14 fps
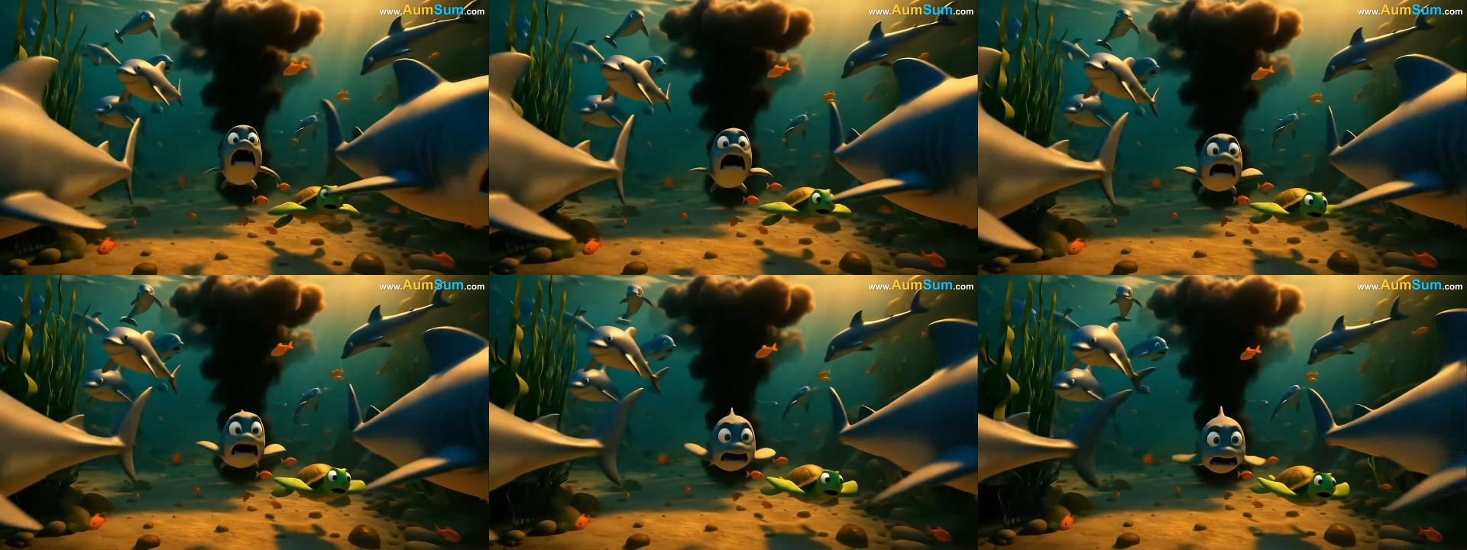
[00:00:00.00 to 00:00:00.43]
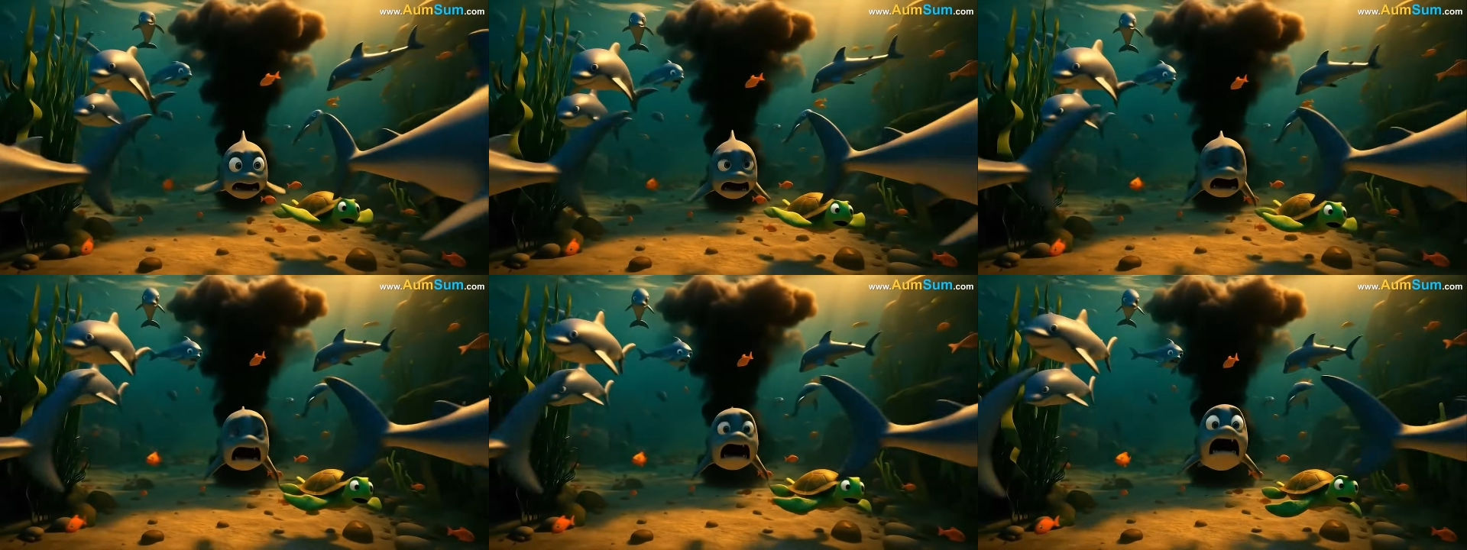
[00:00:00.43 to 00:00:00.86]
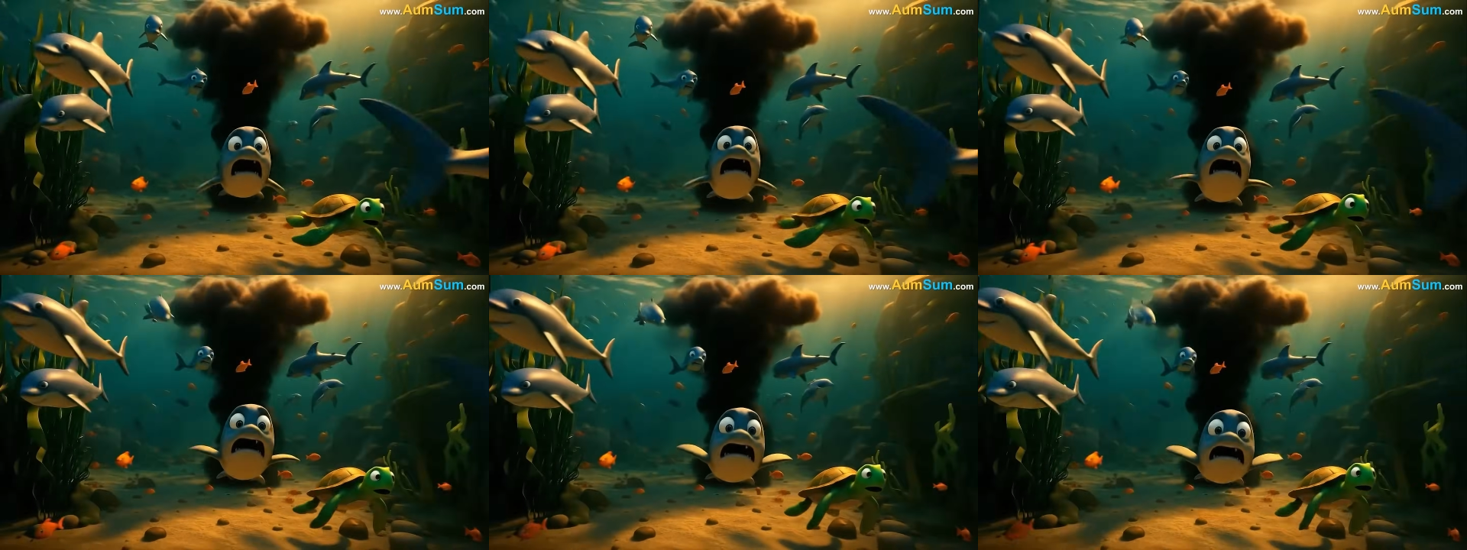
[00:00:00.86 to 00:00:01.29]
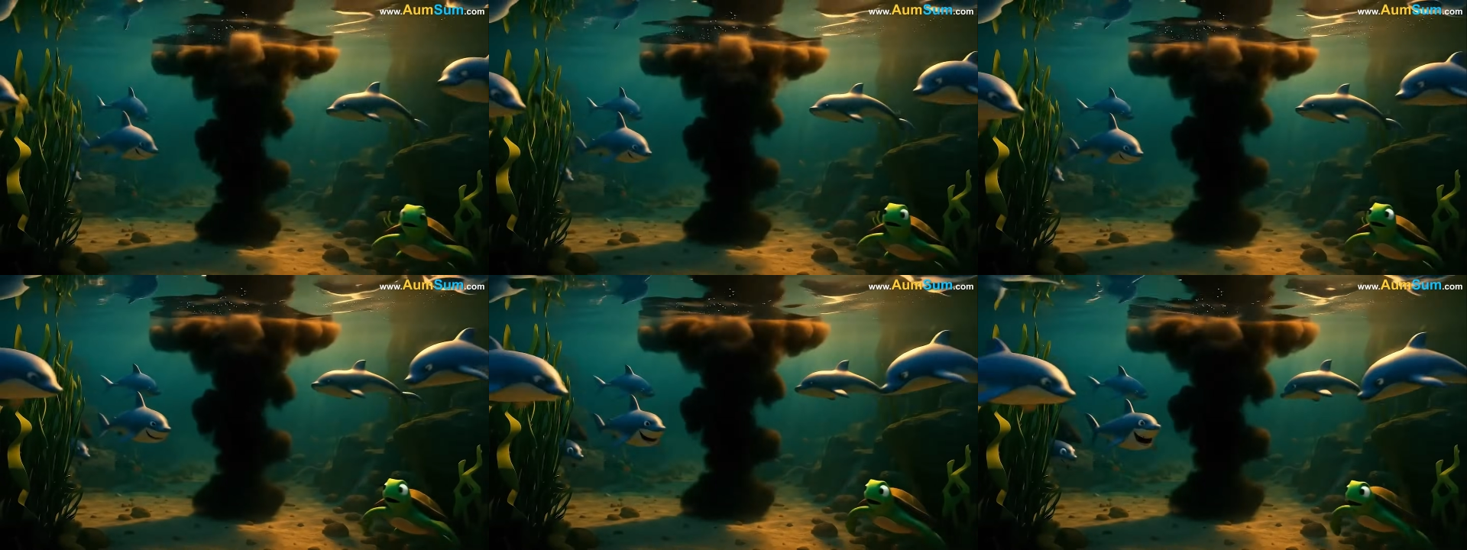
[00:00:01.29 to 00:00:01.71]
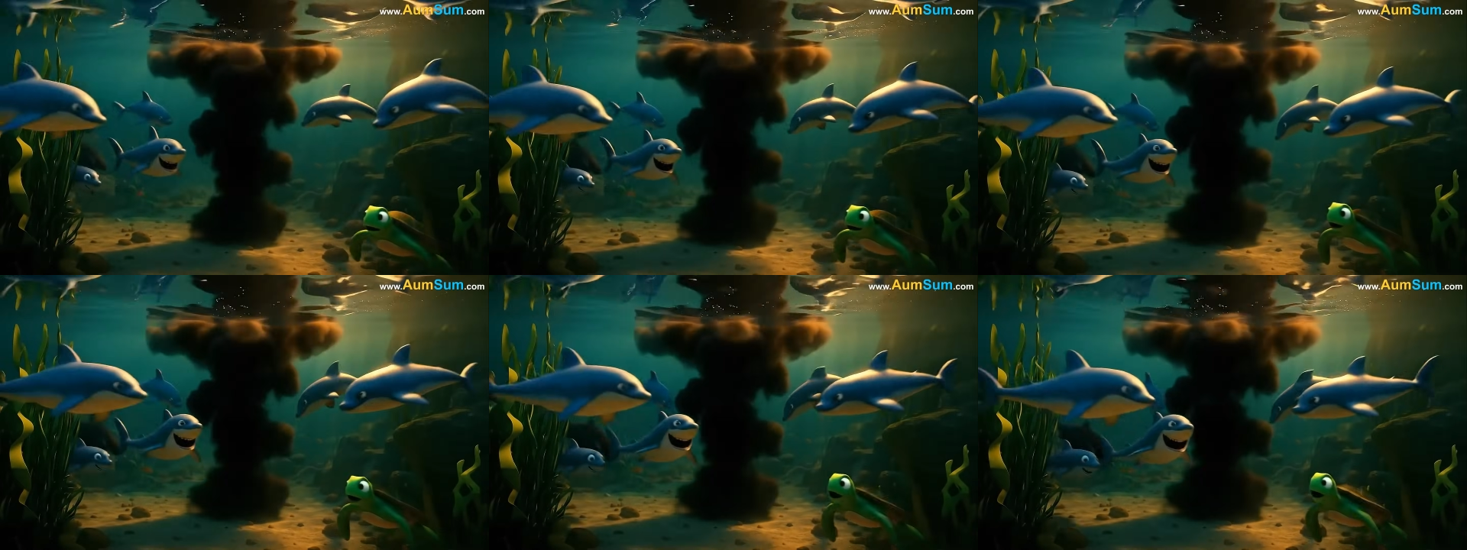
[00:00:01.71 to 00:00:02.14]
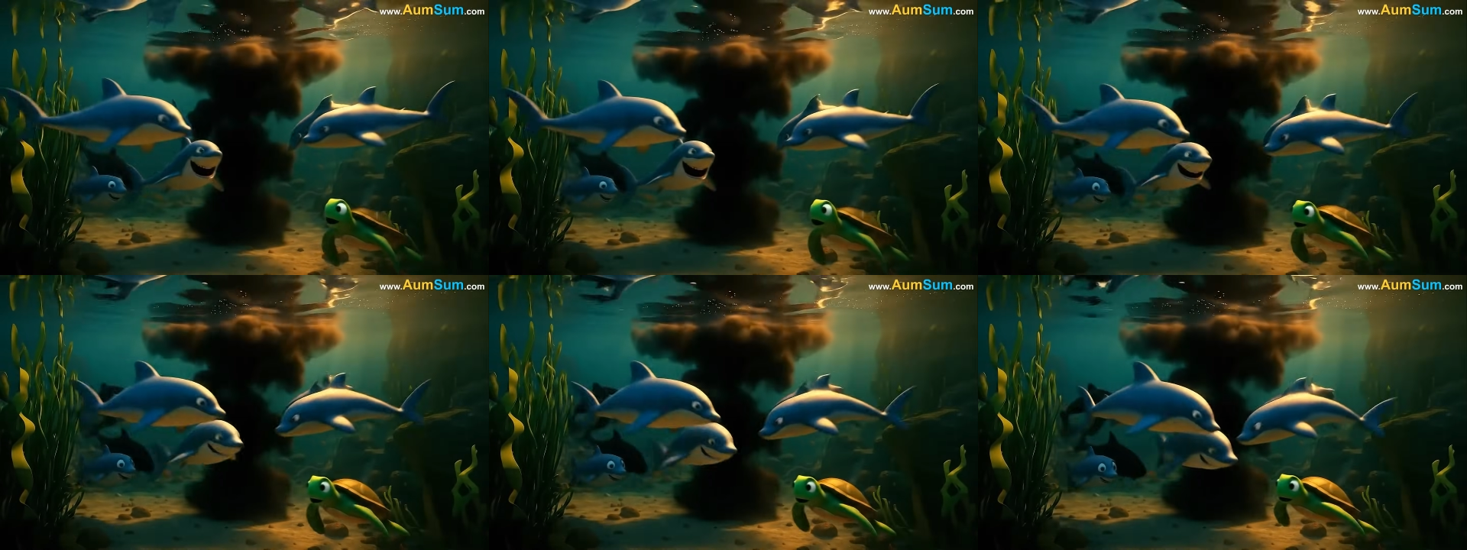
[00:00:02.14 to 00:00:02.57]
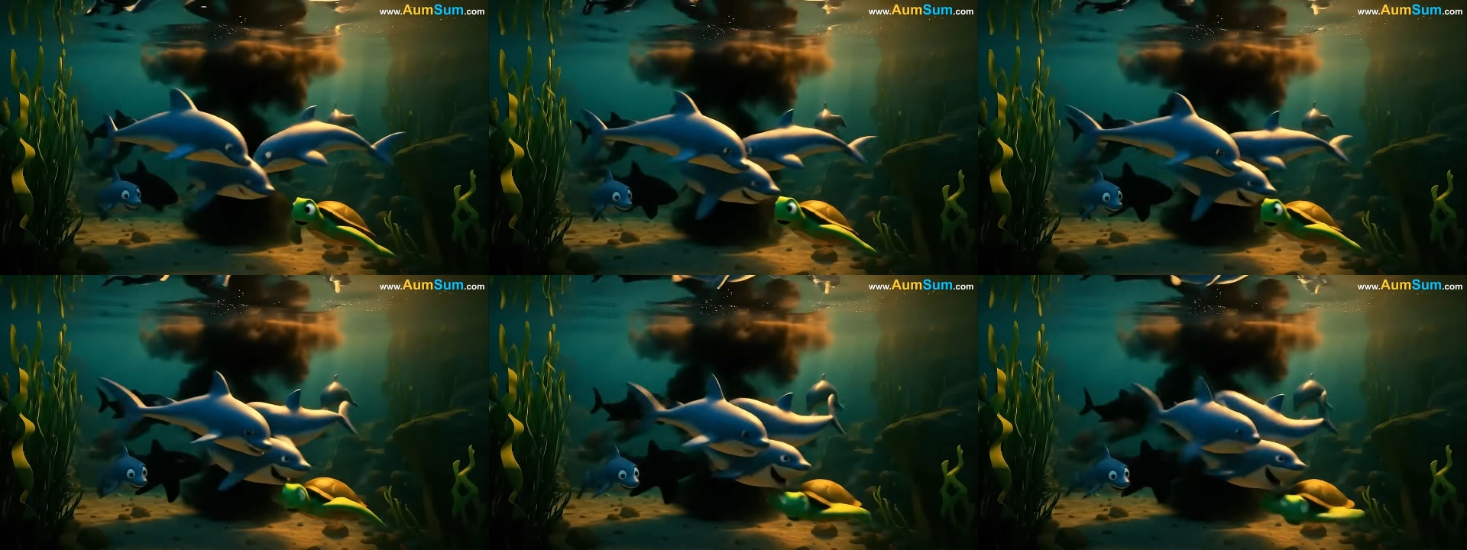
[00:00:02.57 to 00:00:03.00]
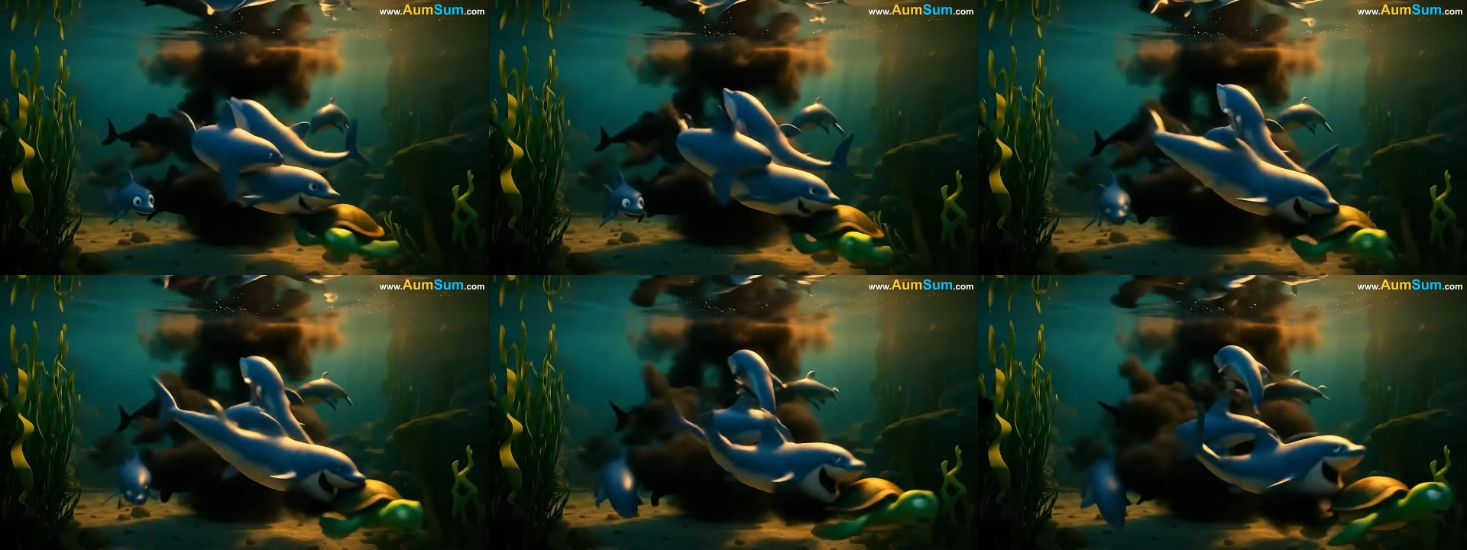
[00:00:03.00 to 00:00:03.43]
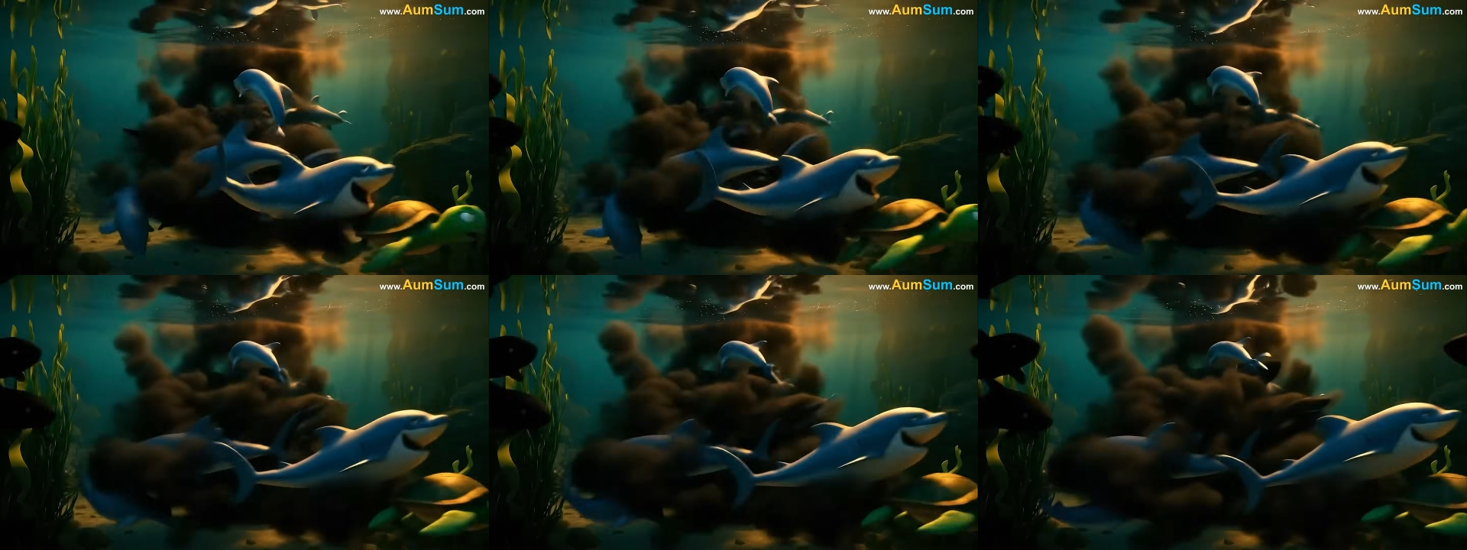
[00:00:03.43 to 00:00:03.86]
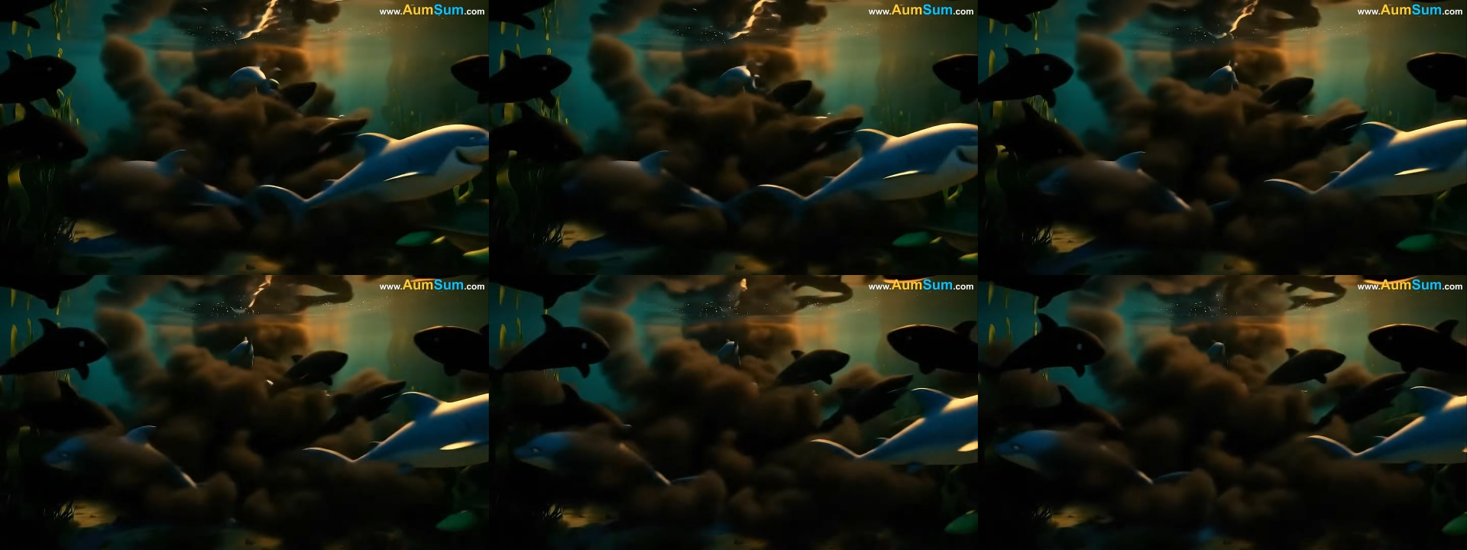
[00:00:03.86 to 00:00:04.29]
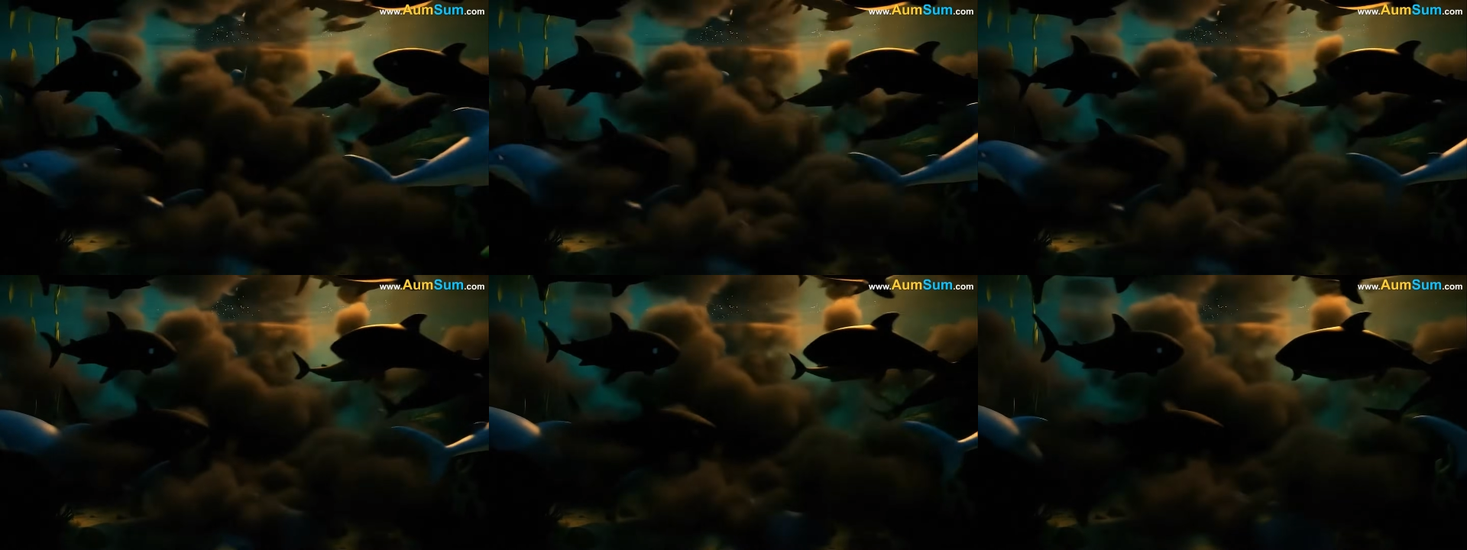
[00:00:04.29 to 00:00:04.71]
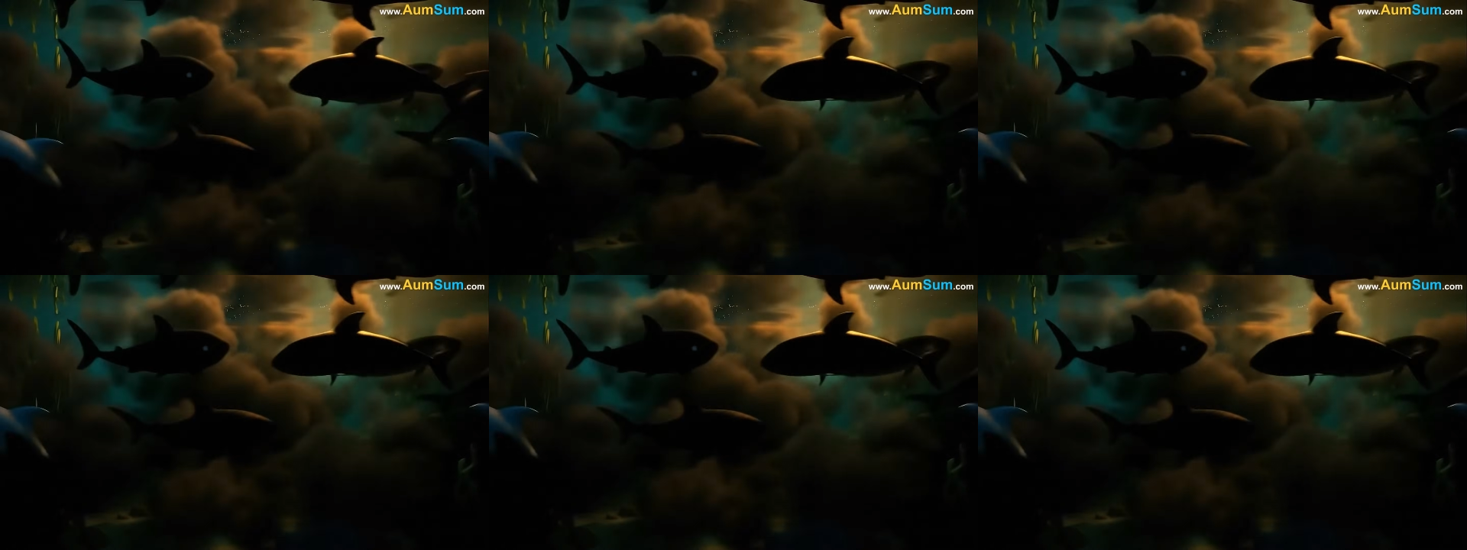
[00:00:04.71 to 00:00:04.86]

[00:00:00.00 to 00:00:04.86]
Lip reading: Nobody's mouth can be seen.